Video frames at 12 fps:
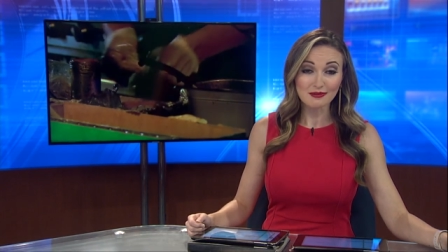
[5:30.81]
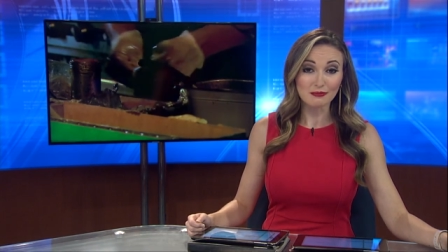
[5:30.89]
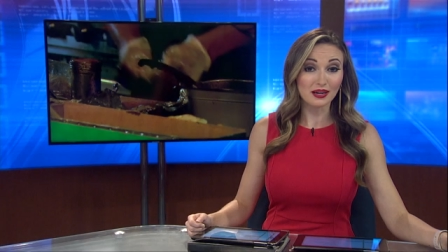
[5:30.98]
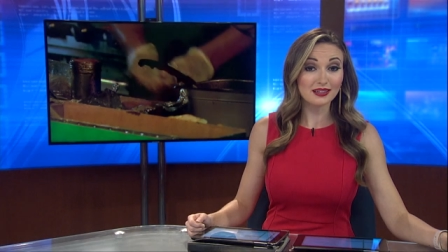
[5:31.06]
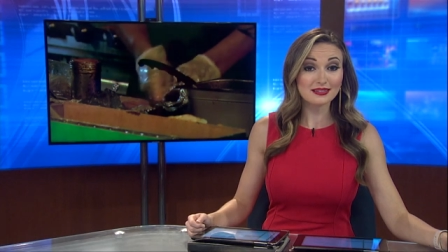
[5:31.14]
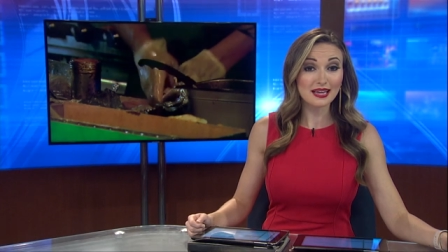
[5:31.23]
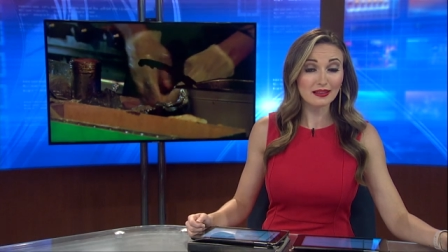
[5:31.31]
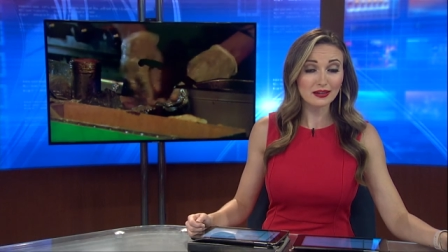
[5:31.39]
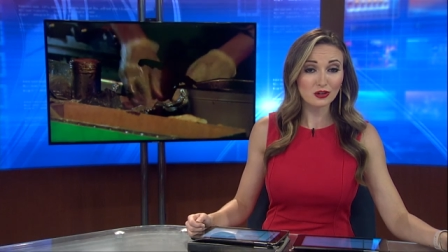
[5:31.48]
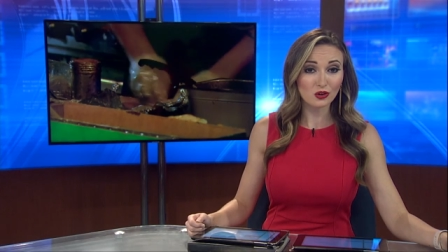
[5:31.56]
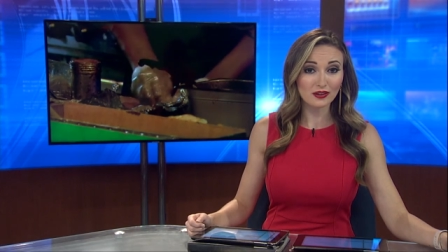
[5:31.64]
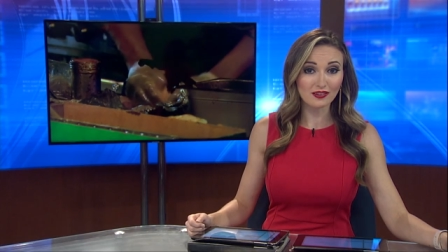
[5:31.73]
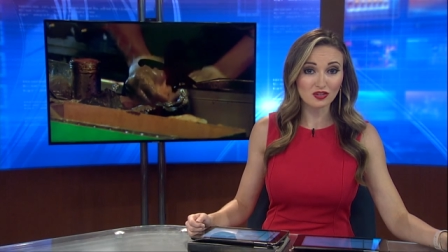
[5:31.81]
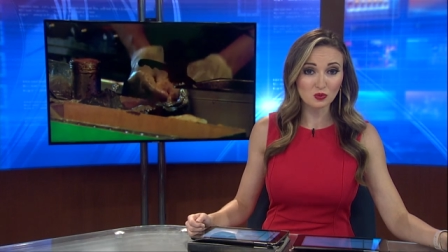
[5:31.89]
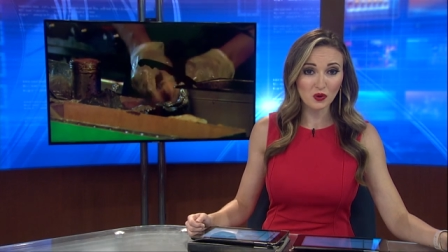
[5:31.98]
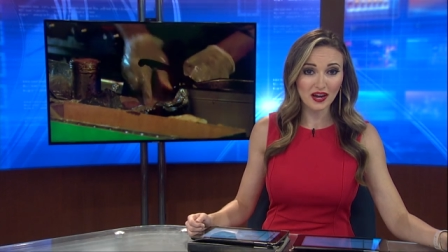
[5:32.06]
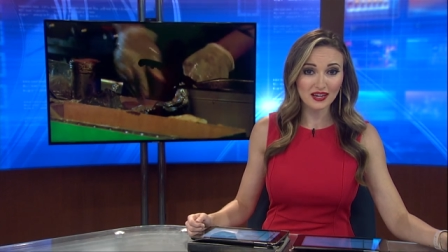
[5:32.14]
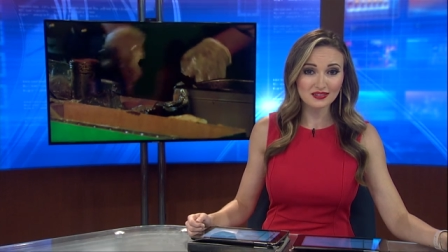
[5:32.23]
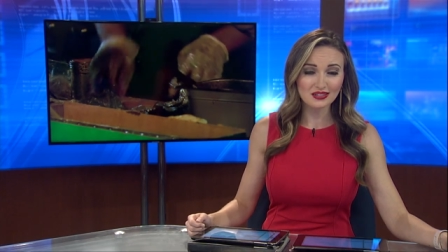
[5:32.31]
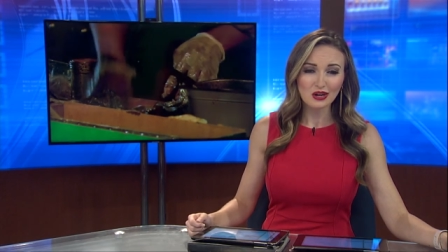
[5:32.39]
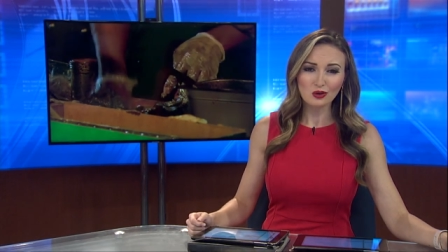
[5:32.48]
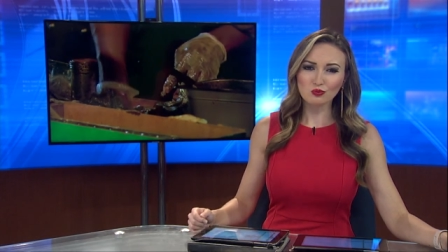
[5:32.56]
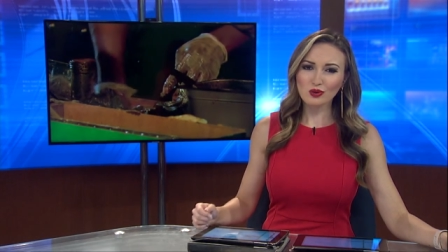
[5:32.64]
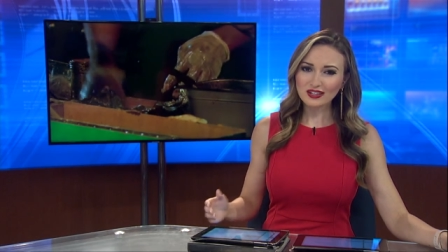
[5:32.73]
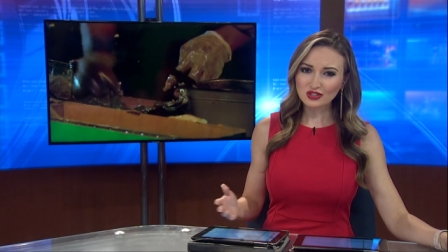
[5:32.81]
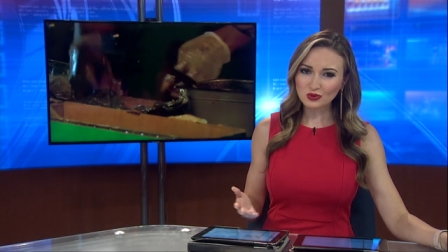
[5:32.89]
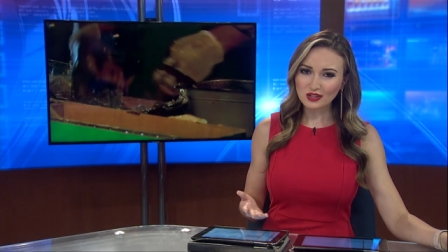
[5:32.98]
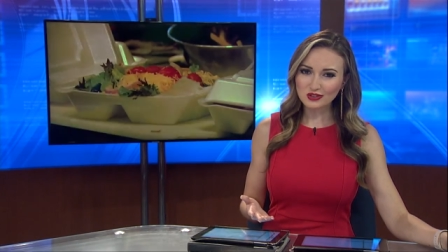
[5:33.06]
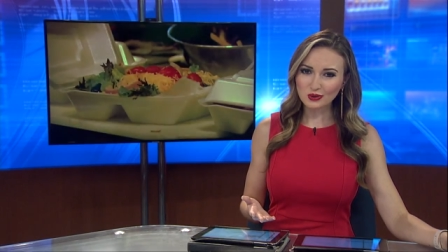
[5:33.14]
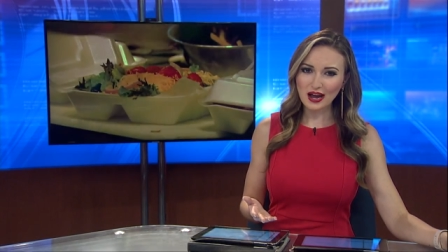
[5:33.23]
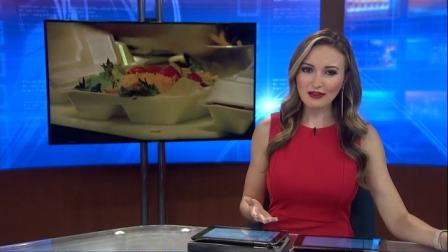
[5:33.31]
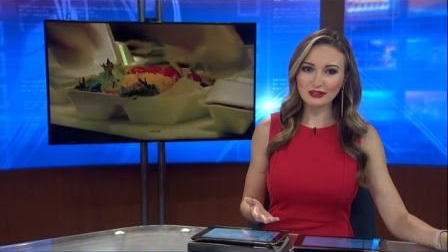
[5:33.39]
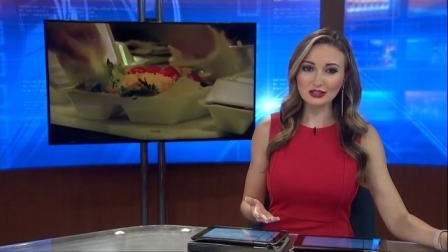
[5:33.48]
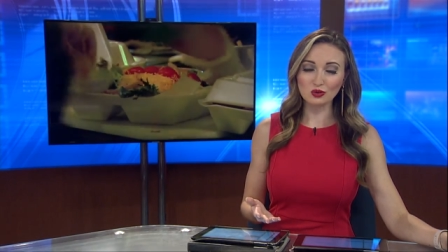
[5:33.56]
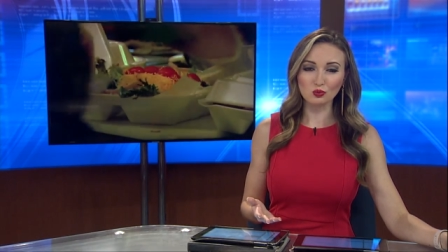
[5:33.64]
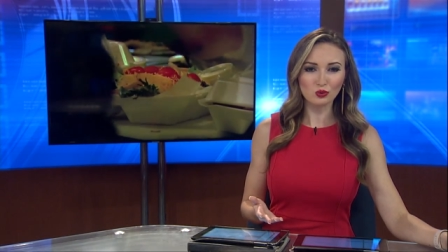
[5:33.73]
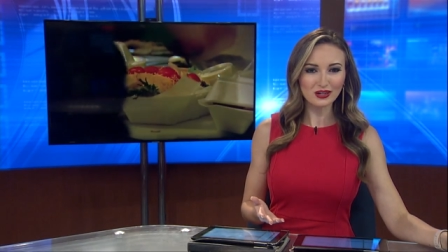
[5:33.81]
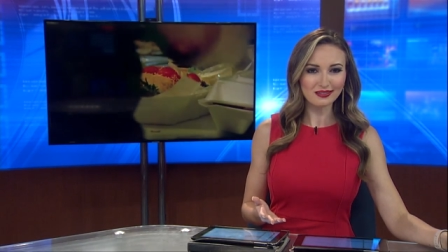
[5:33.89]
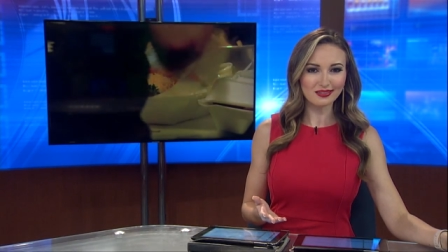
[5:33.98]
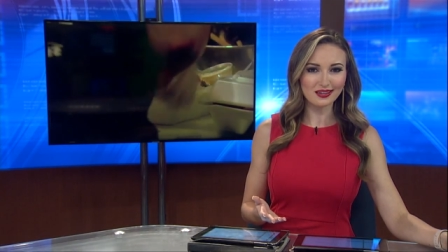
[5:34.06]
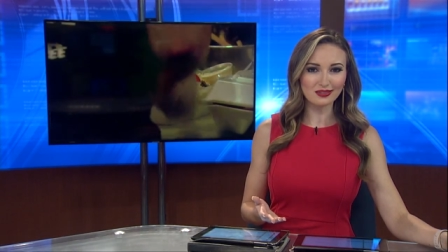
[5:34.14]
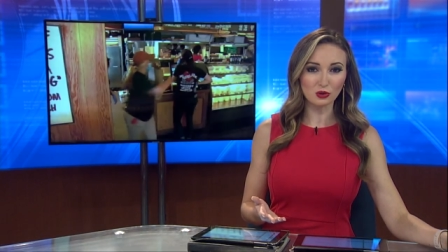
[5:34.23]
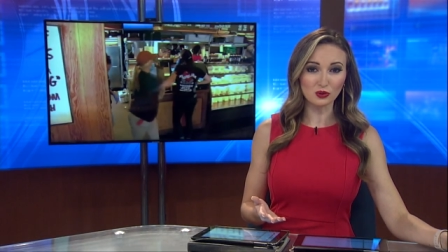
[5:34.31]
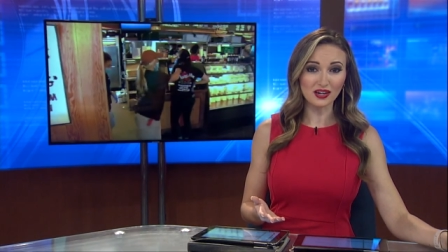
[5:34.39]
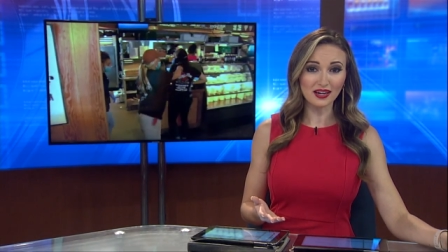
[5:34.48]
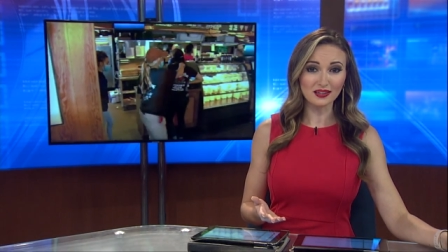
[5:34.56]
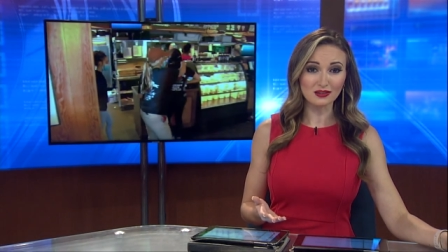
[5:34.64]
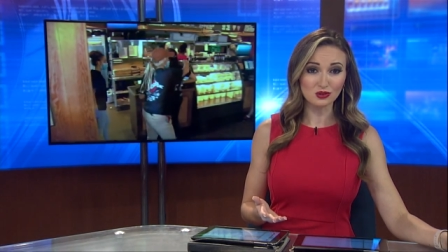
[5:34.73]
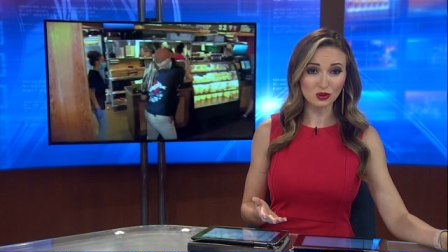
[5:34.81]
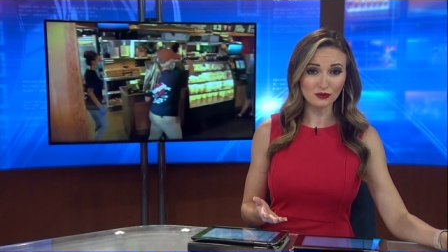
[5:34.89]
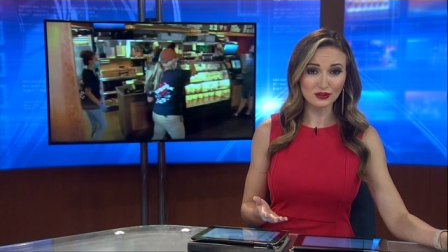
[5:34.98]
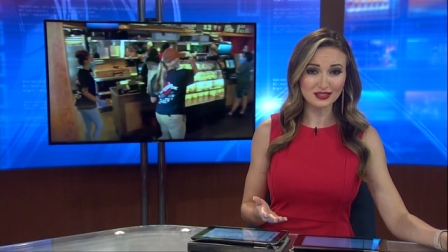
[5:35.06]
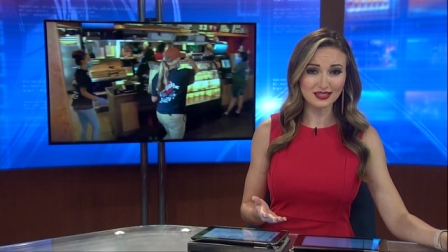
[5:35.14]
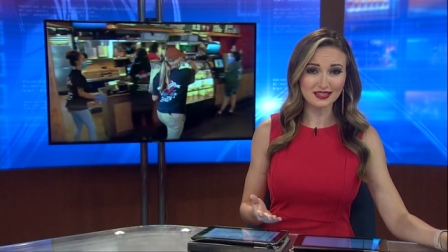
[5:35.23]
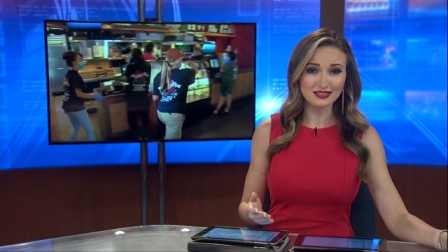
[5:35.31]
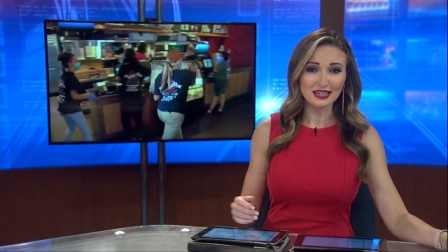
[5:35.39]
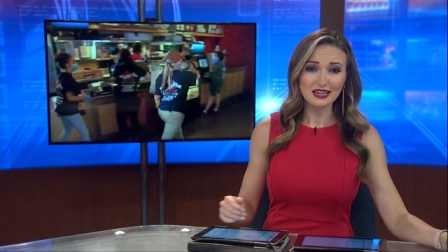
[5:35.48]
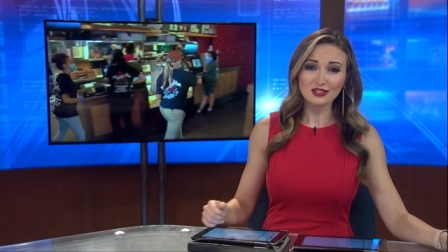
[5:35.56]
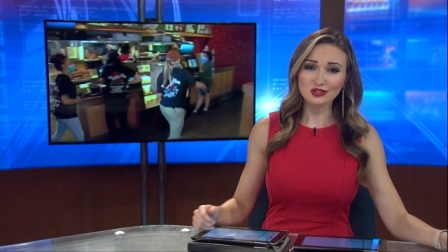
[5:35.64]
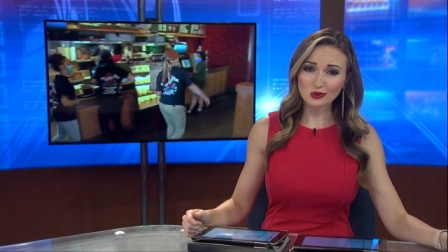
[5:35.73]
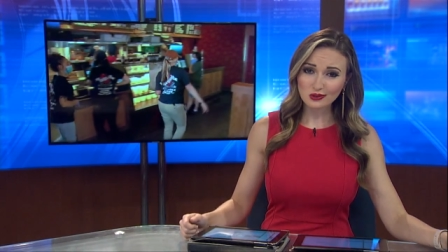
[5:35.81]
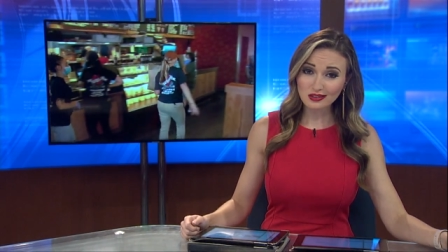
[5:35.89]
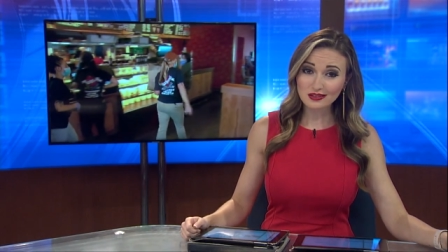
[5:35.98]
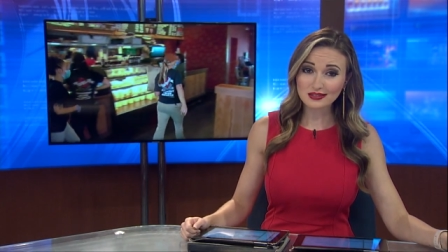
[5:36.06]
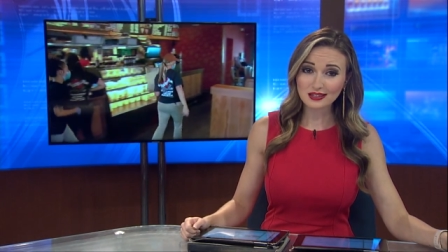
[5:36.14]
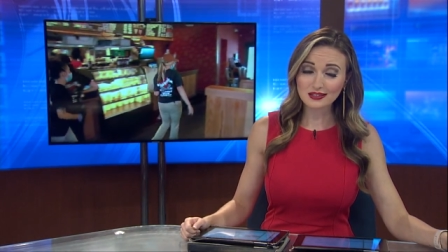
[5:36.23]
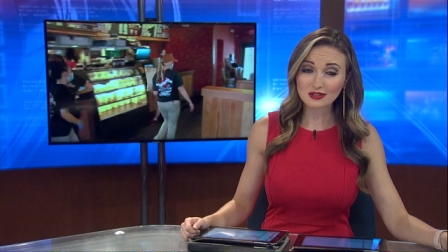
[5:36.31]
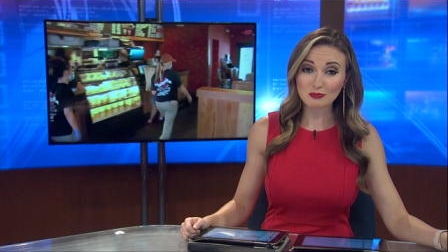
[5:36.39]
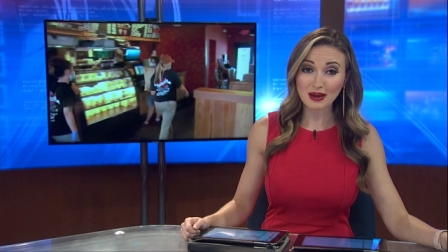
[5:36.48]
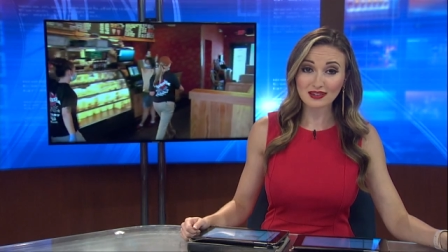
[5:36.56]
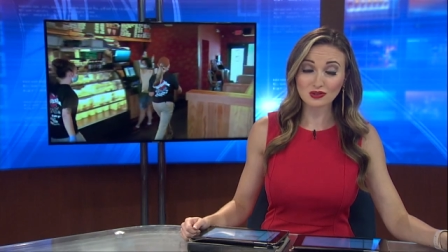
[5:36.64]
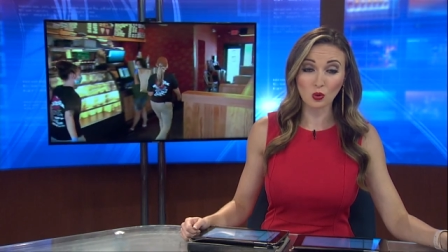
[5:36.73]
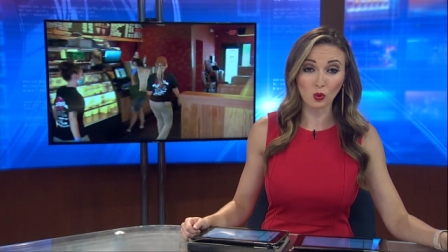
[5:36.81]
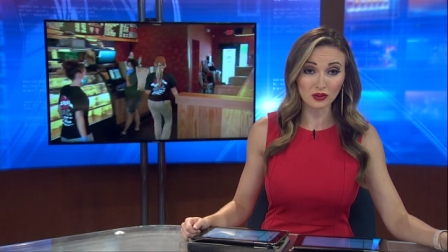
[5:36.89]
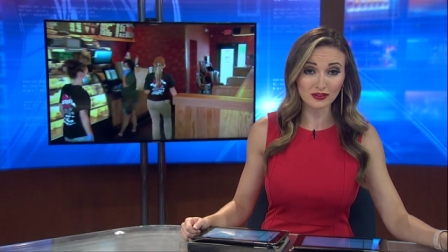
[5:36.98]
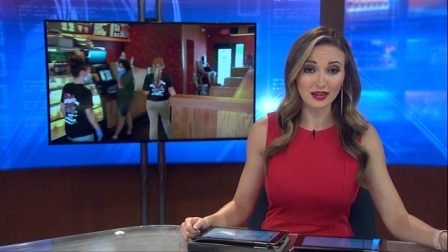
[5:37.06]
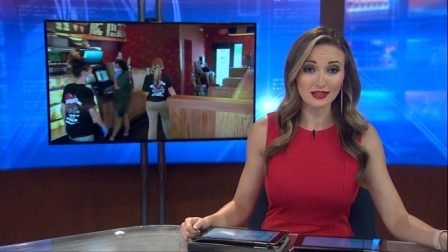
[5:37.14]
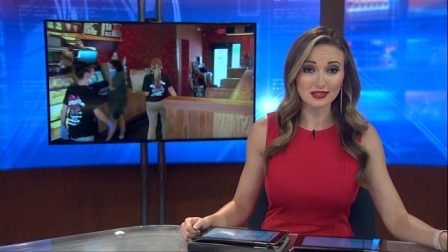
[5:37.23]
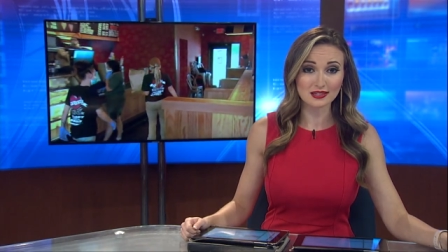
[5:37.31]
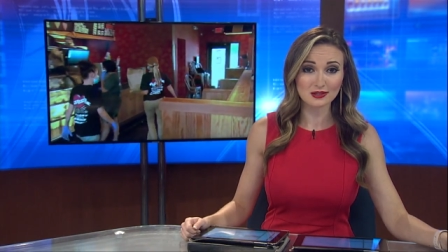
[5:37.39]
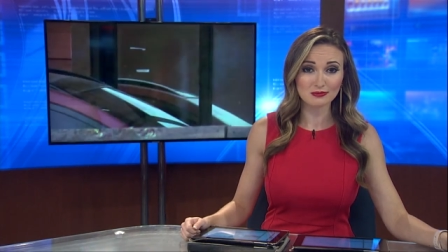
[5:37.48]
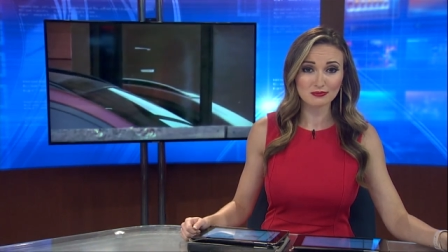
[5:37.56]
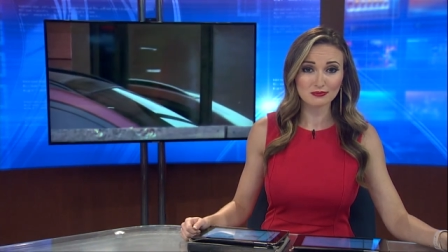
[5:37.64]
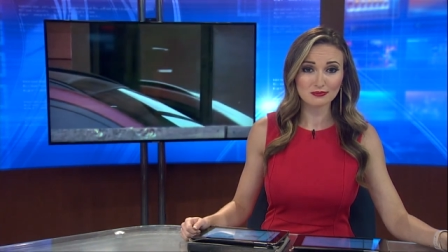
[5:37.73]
But as Kelly Cook explains, restaurants are having to rethink their dine-in services due to the city's mask ordinance.